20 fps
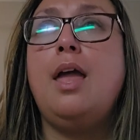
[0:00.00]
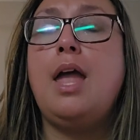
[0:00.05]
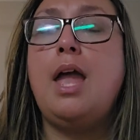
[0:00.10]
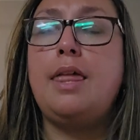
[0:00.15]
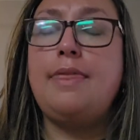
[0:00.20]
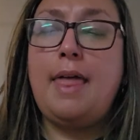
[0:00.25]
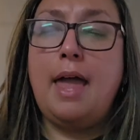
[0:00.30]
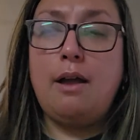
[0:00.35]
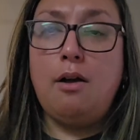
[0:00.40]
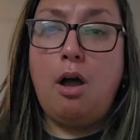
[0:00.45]

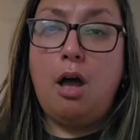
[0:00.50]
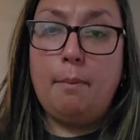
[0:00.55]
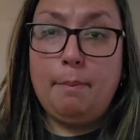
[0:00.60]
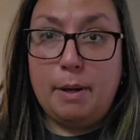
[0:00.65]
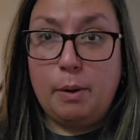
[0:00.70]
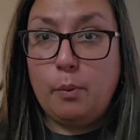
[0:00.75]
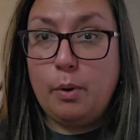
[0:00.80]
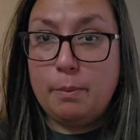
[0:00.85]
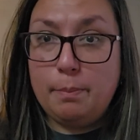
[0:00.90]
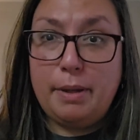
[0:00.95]
And that got
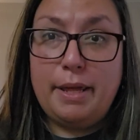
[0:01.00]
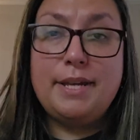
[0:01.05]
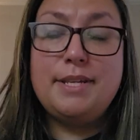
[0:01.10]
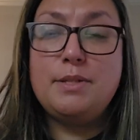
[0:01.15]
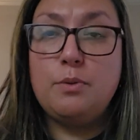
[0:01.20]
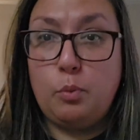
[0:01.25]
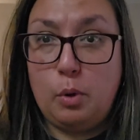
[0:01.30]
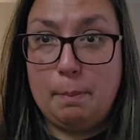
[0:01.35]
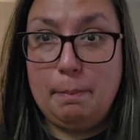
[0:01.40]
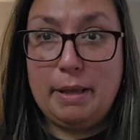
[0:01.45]
me one
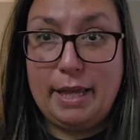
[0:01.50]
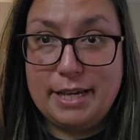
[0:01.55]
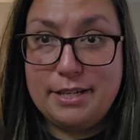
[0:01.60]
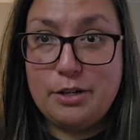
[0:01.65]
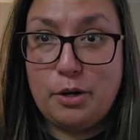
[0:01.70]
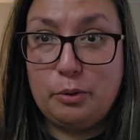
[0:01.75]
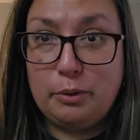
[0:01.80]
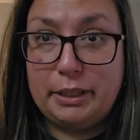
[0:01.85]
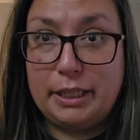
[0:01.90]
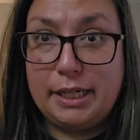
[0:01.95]
place and one place
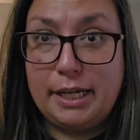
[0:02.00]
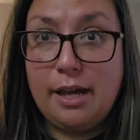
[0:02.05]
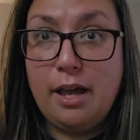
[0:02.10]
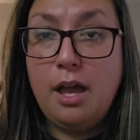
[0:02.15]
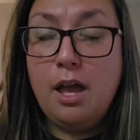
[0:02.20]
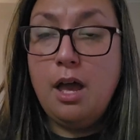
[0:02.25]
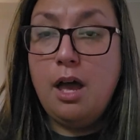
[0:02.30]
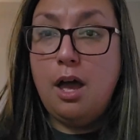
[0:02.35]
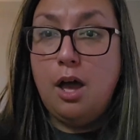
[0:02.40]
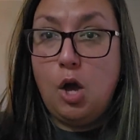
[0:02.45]
only,
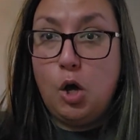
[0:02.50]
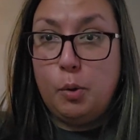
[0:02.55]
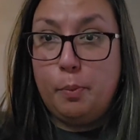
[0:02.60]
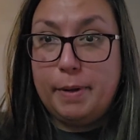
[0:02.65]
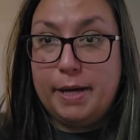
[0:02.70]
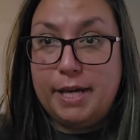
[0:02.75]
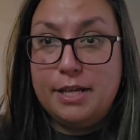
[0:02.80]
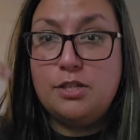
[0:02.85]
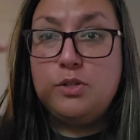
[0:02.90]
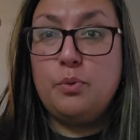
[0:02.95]

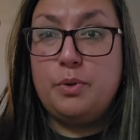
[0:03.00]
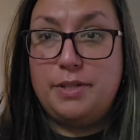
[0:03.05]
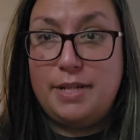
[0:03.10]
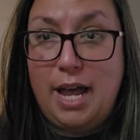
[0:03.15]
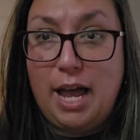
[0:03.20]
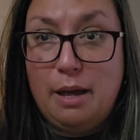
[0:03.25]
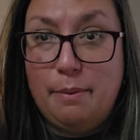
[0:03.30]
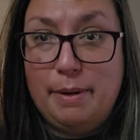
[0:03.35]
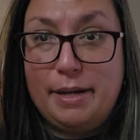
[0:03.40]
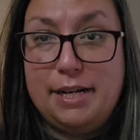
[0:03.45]
obese with
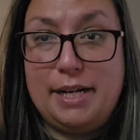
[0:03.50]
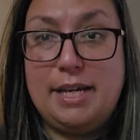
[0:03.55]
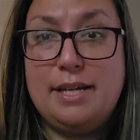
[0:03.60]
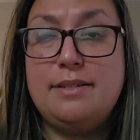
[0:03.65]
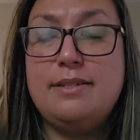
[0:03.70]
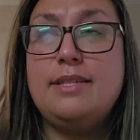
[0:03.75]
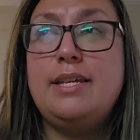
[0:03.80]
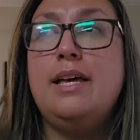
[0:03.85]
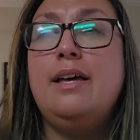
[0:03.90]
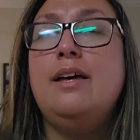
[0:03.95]

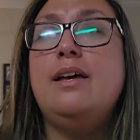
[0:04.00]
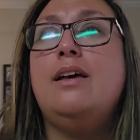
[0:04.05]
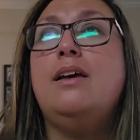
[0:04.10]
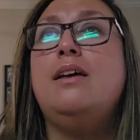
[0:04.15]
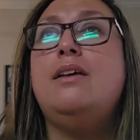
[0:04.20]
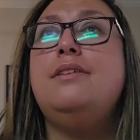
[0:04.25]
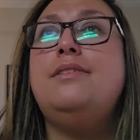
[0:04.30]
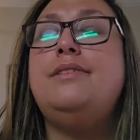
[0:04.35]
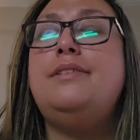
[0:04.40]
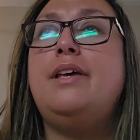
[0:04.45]
diabetes.
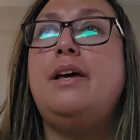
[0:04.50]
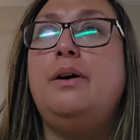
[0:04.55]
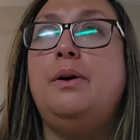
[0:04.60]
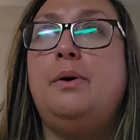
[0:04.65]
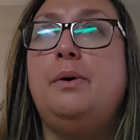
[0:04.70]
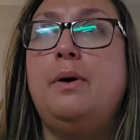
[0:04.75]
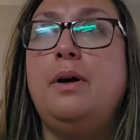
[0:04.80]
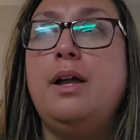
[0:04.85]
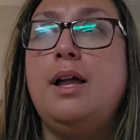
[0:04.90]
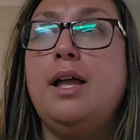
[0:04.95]

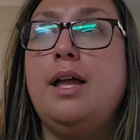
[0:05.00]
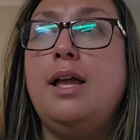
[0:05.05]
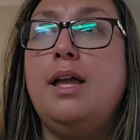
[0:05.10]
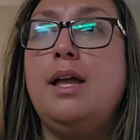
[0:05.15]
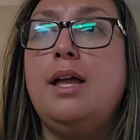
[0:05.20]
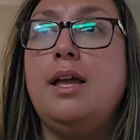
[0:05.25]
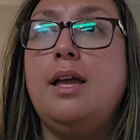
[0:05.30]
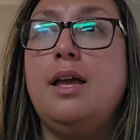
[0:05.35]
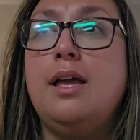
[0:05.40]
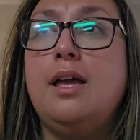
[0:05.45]
So
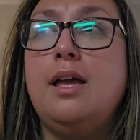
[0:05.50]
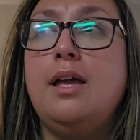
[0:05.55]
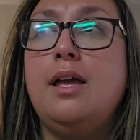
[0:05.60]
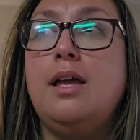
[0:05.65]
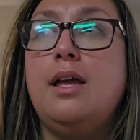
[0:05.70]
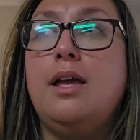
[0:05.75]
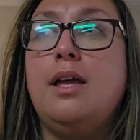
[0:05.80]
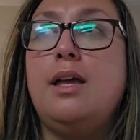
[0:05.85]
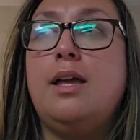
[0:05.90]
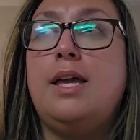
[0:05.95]

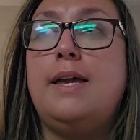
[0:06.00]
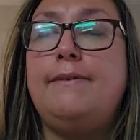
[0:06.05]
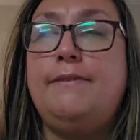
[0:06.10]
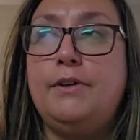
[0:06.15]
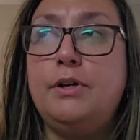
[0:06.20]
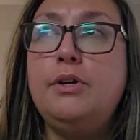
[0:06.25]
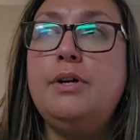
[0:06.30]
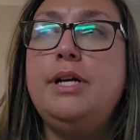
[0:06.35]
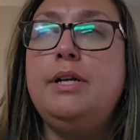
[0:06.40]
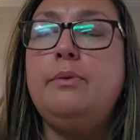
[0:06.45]
if
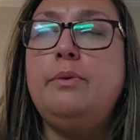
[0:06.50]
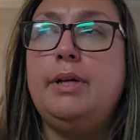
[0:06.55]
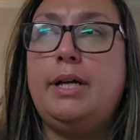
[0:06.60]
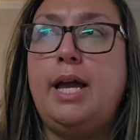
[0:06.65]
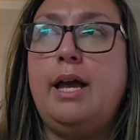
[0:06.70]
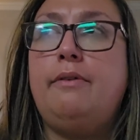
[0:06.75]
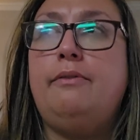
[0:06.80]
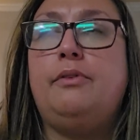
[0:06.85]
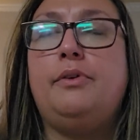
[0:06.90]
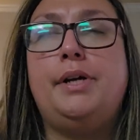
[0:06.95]
you're in
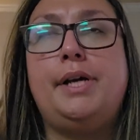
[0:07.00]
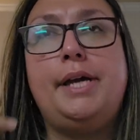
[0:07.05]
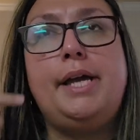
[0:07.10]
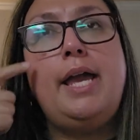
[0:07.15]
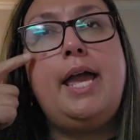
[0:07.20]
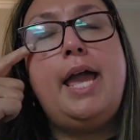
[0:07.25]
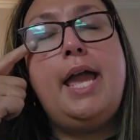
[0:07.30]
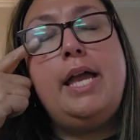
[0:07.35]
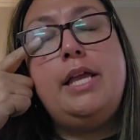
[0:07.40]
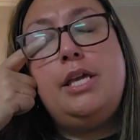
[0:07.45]

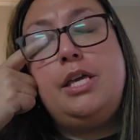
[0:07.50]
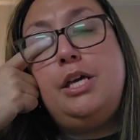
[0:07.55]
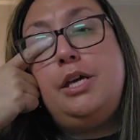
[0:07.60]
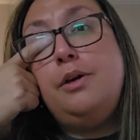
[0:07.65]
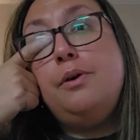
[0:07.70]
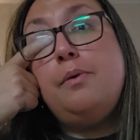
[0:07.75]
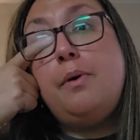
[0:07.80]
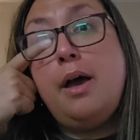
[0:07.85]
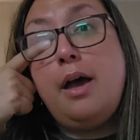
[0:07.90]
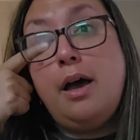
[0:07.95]
recovery and
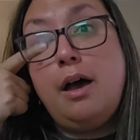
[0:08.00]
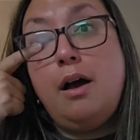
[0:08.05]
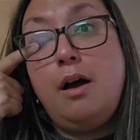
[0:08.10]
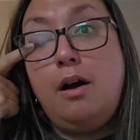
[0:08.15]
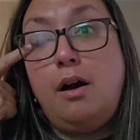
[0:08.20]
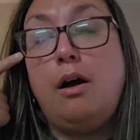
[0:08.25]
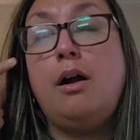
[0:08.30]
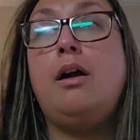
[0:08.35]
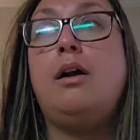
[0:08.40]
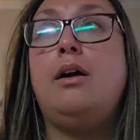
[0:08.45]
you
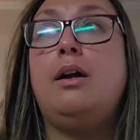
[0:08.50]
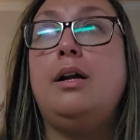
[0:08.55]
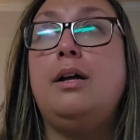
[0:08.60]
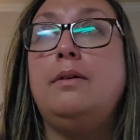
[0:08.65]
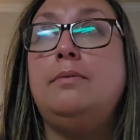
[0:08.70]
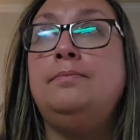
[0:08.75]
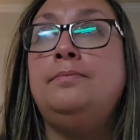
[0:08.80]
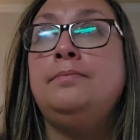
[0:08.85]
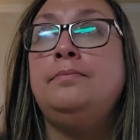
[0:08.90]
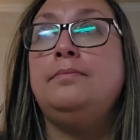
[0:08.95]
are
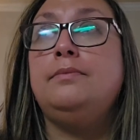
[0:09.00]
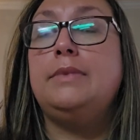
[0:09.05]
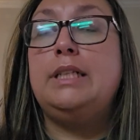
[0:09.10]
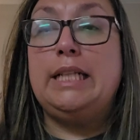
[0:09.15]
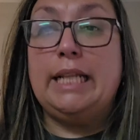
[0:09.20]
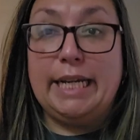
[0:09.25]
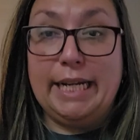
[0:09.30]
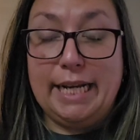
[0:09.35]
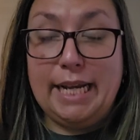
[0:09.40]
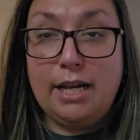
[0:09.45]

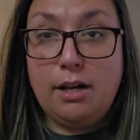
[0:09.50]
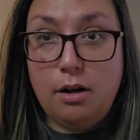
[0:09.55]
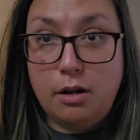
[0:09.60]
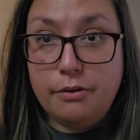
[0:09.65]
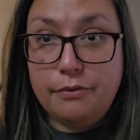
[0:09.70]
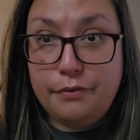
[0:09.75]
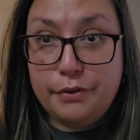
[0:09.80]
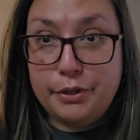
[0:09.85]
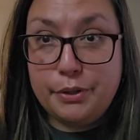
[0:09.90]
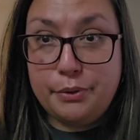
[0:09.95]
leaning
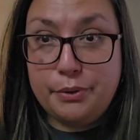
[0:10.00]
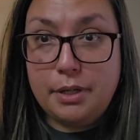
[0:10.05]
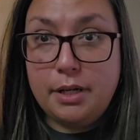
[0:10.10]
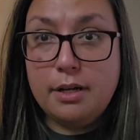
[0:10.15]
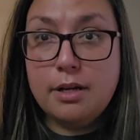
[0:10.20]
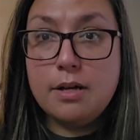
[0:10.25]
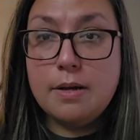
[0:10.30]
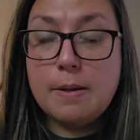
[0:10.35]
on food,